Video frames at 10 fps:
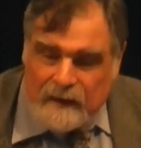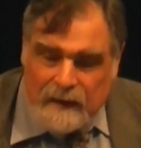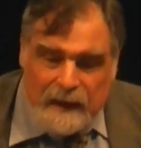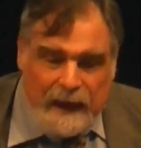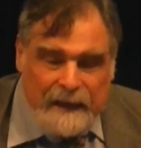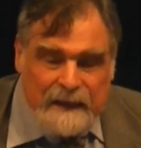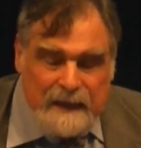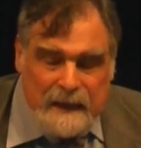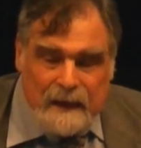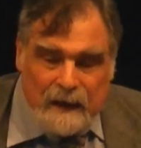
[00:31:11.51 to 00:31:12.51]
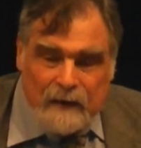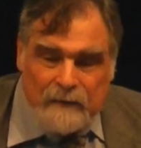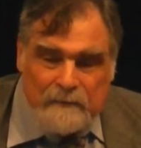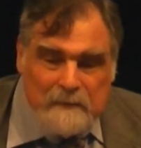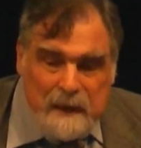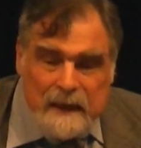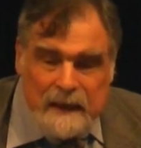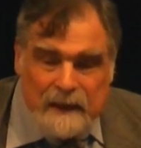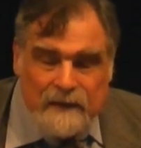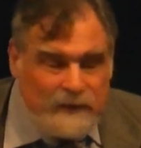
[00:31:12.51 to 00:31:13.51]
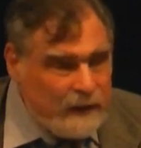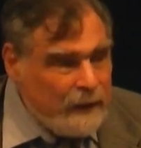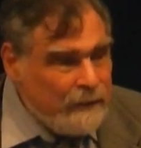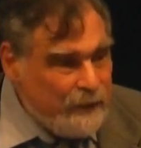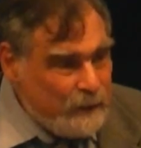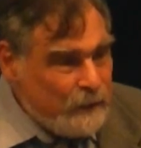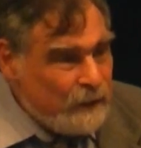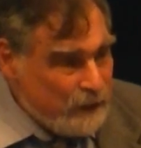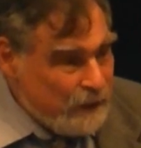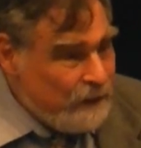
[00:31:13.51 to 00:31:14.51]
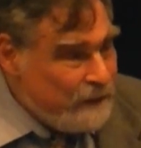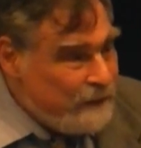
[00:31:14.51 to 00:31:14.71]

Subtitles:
the idea of meetings of the learned